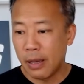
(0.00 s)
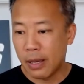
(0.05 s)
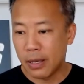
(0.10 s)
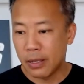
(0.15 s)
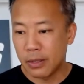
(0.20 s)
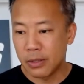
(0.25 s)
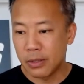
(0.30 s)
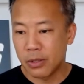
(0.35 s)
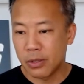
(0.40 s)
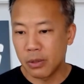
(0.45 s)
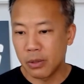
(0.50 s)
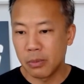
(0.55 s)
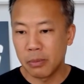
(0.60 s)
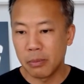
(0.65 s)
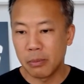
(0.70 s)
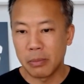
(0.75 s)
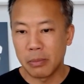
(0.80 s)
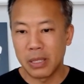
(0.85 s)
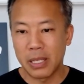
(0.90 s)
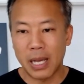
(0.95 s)
And so
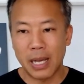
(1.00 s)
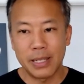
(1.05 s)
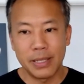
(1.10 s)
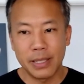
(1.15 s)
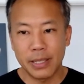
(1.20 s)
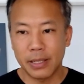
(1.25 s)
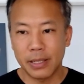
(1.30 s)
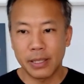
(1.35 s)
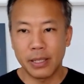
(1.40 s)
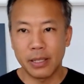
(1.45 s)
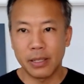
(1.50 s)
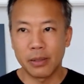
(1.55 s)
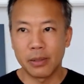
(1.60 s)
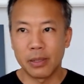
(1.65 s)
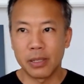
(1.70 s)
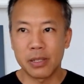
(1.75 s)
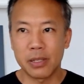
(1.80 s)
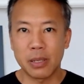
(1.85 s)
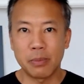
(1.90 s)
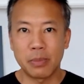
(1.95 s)
mm, the idea here
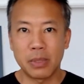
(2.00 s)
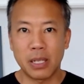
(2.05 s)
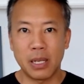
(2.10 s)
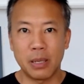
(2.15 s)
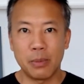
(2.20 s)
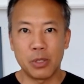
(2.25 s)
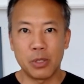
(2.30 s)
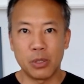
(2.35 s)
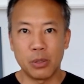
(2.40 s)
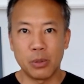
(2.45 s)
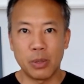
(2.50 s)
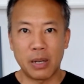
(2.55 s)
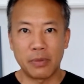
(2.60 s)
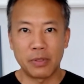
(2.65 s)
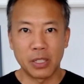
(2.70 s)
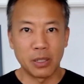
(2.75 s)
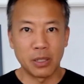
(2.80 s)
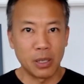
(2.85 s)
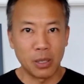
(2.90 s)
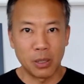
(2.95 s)
is sometimes you have
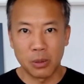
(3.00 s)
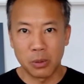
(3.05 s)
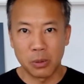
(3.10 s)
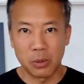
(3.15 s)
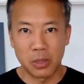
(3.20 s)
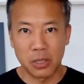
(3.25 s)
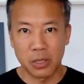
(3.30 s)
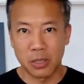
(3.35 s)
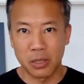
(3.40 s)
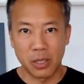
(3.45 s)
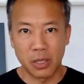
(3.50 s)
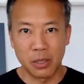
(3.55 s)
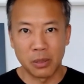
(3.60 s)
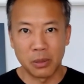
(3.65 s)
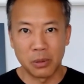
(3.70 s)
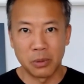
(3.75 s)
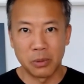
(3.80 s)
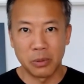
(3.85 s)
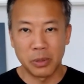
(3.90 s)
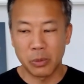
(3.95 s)
to go to
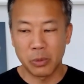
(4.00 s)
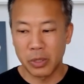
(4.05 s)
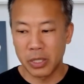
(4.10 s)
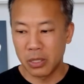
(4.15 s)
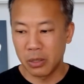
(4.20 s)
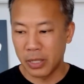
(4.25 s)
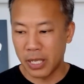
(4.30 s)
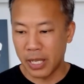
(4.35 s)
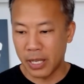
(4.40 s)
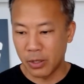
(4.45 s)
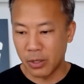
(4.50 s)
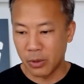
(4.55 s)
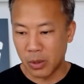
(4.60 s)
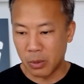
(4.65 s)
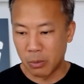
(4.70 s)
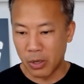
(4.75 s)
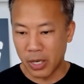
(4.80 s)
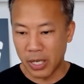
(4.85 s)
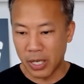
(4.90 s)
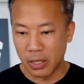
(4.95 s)
know. We we do an
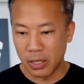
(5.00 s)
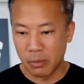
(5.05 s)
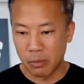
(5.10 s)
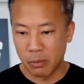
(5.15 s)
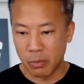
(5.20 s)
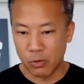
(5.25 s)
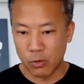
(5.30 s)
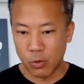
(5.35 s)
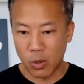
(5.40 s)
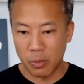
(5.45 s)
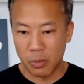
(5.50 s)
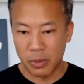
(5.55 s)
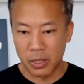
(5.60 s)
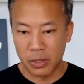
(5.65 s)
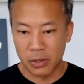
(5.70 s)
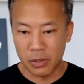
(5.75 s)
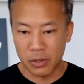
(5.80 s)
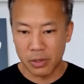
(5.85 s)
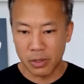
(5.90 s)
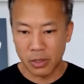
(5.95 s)
annual brain
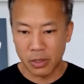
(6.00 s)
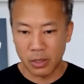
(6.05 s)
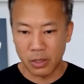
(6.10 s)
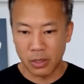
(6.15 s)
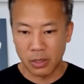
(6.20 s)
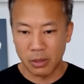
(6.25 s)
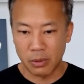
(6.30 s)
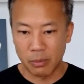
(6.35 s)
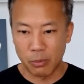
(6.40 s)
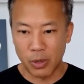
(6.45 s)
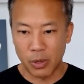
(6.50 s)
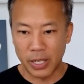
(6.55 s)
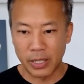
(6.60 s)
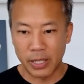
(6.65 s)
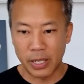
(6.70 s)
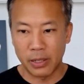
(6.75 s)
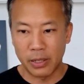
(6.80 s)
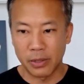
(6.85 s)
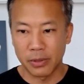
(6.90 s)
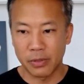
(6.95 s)
performance, uh, brain
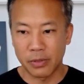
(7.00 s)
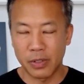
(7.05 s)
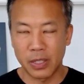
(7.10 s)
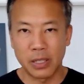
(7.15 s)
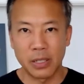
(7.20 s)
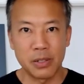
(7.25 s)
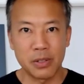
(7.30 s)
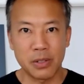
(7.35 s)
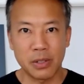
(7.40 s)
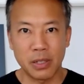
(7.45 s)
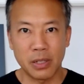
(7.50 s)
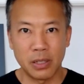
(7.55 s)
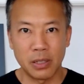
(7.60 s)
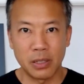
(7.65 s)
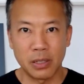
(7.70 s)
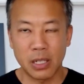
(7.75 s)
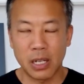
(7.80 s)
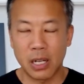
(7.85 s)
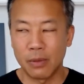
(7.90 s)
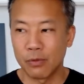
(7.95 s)
health fitness
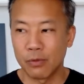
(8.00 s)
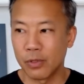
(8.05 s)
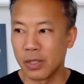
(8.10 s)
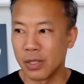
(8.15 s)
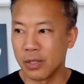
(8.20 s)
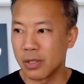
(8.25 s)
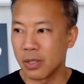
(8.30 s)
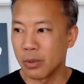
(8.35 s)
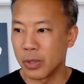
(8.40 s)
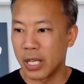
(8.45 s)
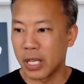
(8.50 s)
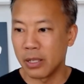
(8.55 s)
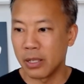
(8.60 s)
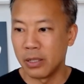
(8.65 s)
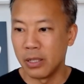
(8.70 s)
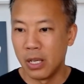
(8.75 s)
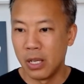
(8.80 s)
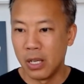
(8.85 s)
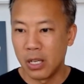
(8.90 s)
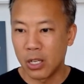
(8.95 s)
uh, conference, and we
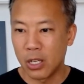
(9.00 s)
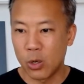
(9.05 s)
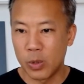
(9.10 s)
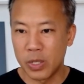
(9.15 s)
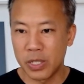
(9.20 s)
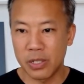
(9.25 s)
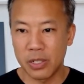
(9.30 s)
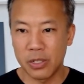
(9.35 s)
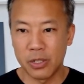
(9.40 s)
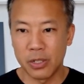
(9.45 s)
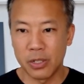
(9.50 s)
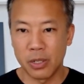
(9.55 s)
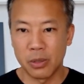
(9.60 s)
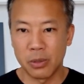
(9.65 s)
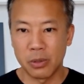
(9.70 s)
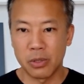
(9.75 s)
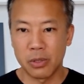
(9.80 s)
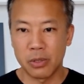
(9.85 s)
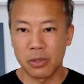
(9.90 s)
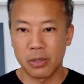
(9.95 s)
had Quincy
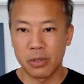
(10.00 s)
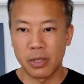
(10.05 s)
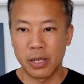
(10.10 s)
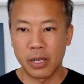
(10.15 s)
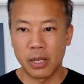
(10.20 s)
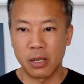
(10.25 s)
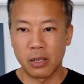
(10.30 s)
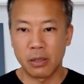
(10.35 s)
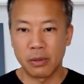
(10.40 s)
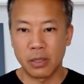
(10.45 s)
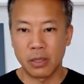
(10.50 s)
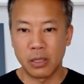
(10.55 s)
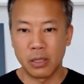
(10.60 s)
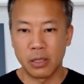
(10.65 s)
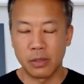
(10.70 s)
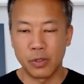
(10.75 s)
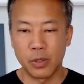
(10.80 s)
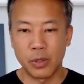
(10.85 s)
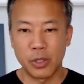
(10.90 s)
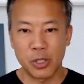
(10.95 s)
Jones there
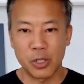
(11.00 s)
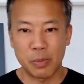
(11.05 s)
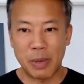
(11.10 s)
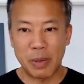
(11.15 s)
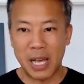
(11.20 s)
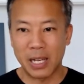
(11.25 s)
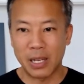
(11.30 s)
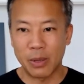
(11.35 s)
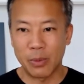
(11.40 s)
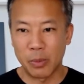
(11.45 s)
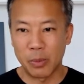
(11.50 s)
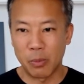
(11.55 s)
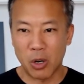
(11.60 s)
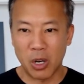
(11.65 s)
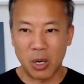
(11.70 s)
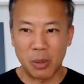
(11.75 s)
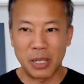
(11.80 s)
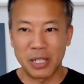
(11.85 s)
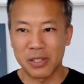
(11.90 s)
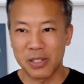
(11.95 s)
a few years back, and we
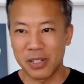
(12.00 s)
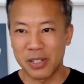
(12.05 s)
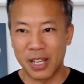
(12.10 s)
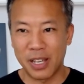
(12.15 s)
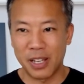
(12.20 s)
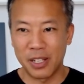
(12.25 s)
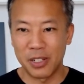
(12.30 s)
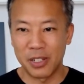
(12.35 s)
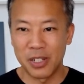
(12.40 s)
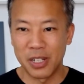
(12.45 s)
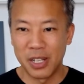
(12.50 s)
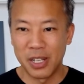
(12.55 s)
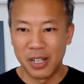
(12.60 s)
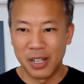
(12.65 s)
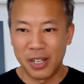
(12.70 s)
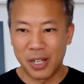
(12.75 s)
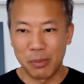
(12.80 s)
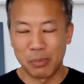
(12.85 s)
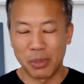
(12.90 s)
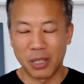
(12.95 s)
brought him on stage
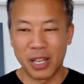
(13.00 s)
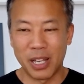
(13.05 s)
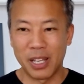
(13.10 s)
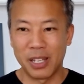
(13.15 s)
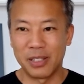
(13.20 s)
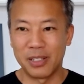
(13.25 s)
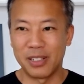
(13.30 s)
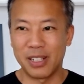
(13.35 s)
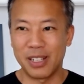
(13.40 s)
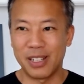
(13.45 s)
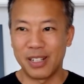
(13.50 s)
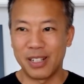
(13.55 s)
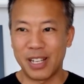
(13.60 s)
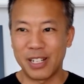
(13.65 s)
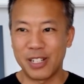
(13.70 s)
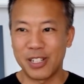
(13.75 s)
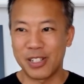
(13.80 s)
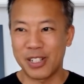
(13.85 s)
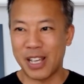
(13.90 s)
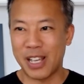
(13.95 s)
unplanned, and
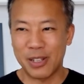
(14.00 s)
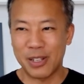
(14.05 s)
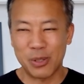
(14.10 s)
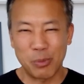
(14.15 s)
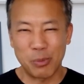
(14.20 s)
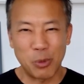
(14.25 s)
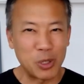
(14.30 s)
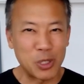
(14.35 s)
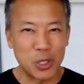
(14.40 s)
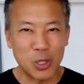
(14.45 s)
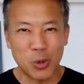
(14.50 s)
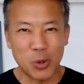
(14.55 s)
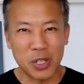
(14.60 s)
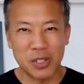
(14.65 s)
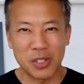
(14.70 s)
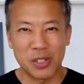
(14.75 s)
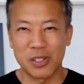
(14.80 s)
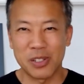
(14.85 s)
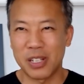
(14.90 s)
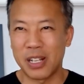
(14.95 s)
I just asked him all these
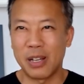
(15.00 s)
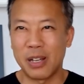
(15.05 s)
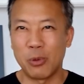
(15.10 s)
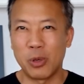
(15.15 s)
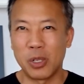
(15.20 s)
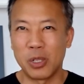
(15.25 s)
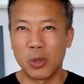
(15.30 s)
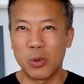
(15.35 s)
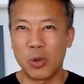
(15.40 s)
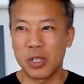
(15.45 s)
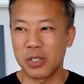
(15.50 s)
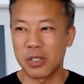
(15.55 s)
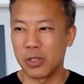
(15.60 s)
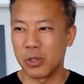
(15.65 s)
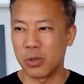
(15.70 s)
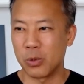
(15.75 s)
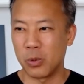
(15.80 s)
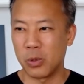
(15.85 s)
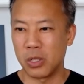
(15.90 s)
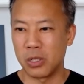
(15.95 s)
questions, and I, one of the
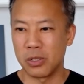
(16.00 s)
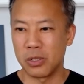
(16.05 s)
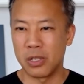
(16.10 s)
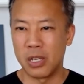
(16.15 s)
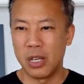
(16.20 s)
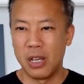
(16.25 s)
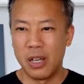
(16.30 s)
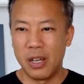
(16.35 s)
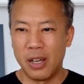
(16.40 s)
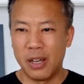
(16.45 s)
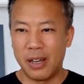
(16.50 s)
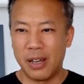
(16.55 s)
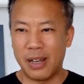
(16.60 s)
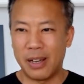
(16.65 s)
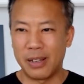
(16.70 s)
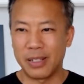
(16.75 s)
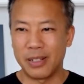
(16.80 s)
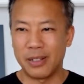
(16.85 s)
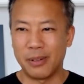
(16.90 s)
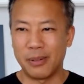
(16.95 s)
questions was,
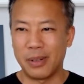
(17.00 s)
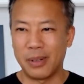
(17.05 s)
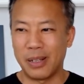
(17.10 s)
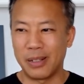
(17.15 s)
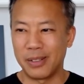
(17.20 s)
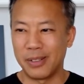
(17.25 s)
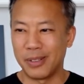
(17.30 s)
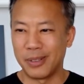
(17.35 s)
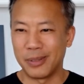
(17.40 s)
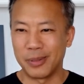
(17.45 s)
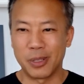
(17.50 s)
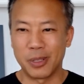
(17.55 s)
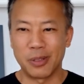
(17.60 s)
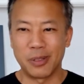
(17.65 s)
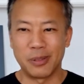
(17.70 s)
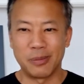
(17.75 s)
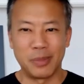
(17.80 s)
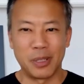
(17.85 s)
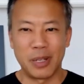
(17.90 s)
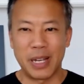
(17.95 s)
uh, you know, you know,
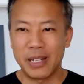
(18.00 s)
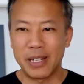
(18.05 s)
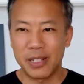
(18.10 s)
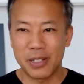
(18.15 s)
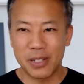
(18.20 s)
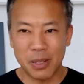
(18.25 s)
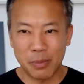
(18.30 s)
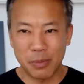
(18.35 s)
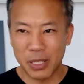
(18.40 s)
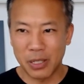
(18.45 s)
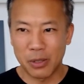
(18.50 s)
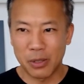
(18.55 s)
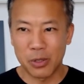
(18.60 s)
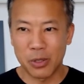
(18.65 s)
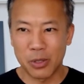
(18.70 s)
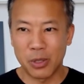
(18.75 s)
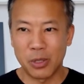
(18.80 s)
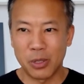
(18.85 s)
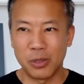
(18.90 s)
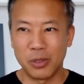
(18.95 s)
you're you're 80 something
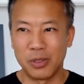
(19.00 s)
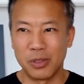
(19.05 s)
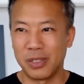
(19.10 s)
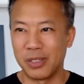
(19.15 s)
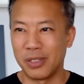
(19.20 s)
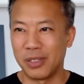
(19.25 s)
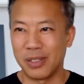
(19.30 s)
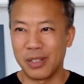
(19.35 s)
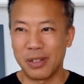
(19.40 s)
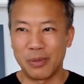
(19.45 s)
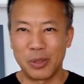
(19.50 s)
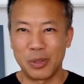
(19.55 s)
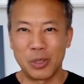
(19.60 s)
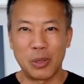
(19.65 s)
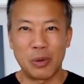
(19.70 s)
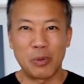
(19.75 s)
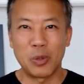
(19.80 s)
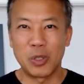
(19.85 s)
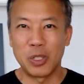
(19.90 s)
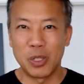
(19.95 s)
years old.
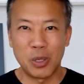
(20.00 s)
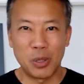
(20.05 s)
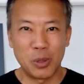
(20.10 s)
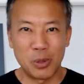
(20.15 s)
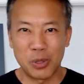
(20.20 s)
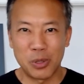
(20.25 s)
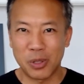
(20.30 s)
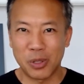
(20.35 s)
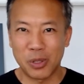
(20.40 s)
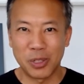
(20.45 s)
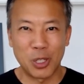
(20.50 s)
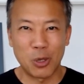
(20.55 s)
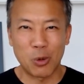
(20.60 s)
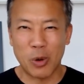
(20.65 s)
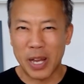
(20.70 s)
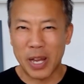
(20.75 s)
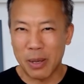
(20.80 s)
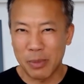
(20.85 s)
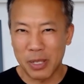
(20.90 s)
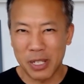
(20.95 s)
Every, everyone knows all the
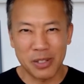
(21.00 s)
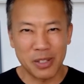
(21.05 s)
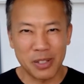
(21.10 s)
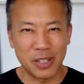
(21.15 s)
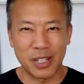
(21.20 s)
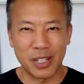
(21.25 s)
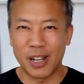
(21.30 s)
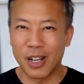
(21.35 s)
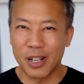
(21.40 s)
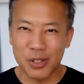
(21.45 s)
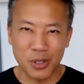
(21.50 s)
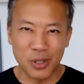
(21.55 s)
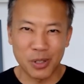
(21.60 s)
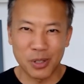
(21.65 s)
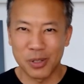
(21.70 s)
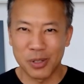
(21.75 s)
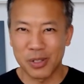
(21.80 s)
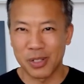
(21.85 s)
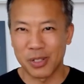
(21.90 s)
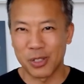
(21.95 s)
Grammys and the
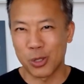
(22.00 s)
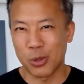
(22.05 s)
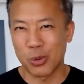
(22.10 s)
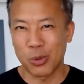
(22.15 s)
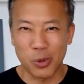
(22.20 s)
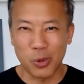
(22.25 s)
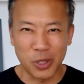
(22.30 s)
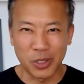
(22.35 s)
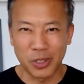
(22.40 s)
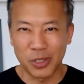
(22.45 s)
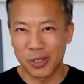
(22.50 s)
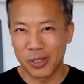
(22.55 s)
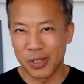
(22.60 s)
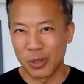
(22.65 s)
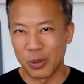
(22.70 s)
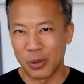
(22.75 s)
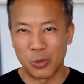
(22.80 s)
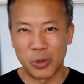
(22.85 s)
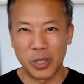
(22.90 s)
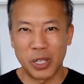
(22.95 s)
Oscars and Thriller
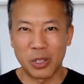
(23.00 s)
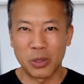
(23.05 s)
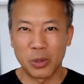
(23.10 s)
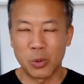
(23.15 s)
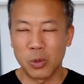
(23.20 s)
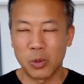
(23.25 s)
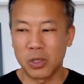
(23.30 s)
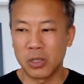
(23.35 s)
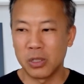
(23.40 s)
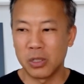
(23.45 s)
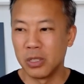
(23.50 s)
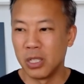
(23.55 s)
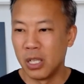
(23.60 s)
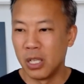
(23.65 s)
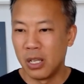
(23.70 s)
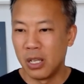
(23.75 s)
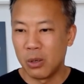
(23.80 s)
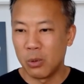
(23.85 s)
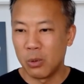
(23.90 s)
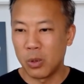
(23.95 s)
and We Are the World.
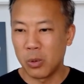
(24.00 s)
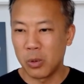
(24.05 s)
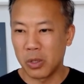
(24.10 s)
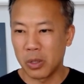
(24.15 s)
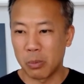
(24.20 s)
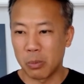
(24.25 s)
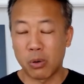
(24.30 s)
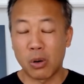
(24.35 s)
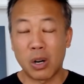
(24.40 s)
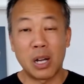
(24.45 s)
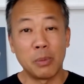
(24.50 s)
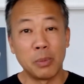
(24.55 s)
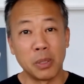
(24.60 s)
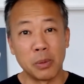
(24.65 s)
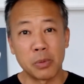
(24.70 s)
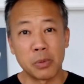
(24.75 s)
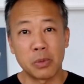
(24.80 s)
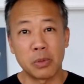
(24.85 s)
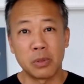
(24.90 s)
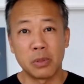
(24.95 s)
What were the
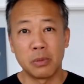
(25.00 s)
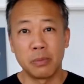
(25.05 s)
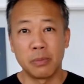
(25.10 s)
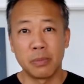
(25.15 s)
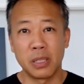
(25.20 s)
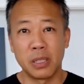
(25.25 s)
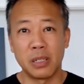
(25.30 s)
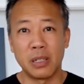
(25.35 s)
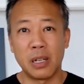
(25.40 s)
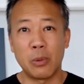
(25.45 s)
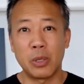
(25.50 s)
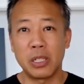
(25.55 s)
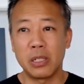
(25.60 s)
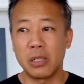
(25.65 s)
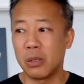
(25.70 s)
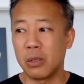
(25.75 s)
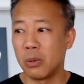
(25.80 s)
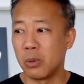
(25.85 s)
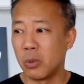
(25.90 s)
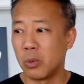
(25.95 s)
problems? You know, I want to
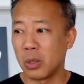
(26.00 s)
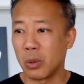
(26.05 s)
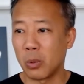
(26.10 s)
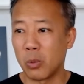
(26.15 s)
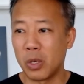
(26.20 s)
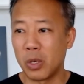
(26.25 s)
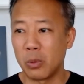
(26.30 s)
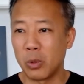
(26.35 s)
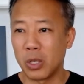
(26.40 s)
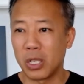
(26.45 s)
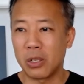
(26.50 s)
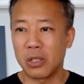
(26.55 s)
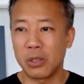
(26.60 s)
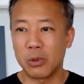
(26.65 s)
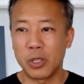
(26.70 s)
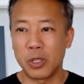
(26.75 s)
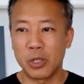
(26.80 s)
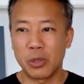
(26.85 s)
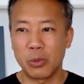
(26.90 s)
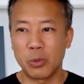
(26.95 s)
know what what what kind of
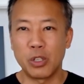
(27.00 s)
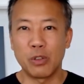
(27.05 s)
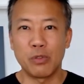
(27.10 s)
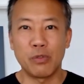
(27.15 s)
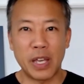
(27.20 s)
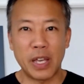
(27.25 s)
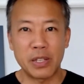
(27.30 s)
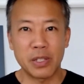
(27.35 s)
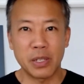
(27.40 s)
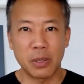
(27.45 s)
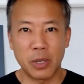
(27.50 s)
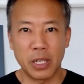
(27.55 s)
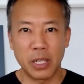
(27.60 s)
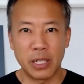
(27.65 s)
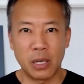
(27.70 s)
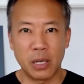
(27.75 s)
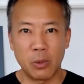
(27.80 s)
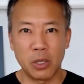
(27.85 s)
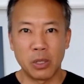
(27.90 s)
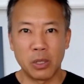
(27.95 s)
what are, you, what are you facing right
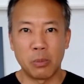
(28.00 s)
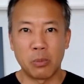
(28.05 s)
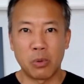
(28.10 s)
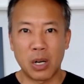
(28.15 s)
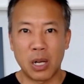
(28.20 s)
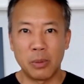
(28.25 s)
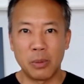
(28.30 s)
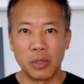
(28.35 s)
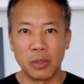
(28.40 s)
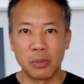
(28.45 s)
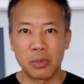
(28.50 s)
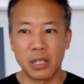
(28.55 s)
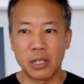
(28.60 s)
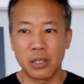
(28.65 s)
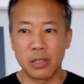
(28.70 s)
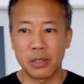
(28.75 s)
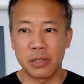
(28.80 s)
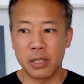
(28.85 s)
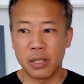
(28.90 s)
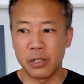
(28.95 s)
now? What are the problems? And
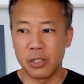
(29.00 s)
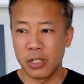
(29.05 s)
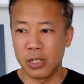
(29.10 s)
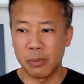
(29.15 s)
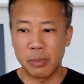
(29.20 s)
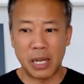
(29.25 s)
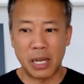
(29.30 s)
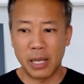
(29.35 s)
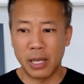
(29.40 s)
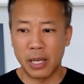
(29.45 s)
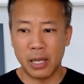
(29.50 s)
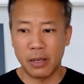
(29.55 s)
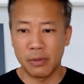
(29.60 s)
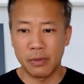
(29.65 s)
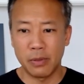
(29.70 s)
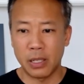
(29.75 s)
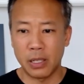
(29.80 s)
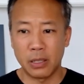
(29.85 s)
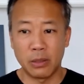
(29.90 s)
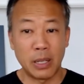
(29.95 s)
he said, Jim, I
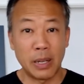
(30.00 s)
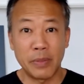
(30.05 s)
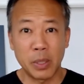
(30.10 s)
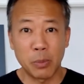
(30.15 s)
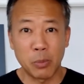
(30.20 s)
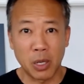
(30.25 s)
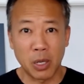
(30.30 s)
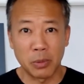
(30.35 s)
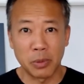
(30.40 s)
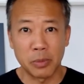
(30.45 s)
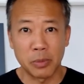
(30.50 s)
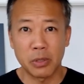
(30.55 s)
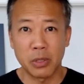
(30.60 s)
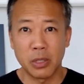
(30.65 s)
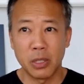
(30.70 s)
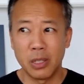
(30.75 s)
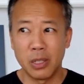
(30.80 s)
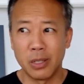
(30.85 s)
have I don't have any problems.